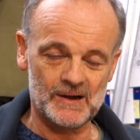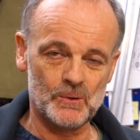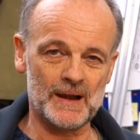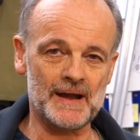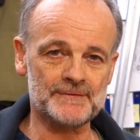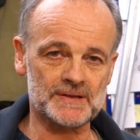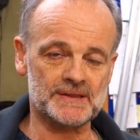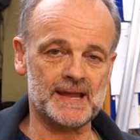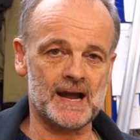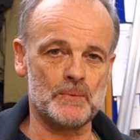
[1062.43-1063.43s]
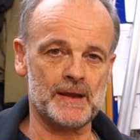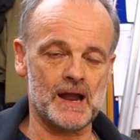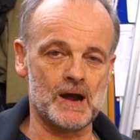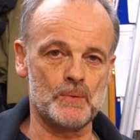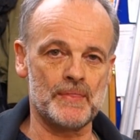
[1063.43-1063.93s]
We'll have to see how we
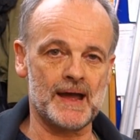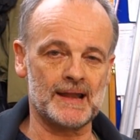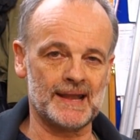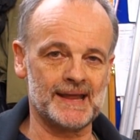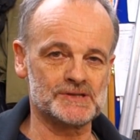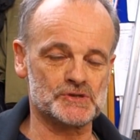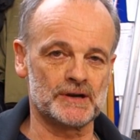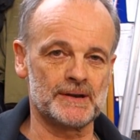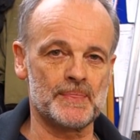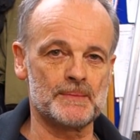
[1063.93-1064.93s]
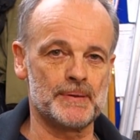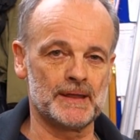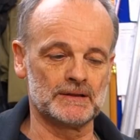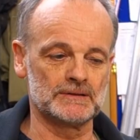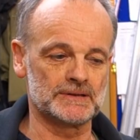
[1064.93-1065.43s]
go with that later on in the
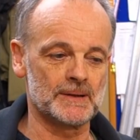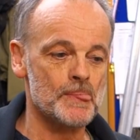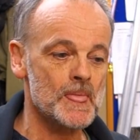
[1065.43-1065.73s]
build.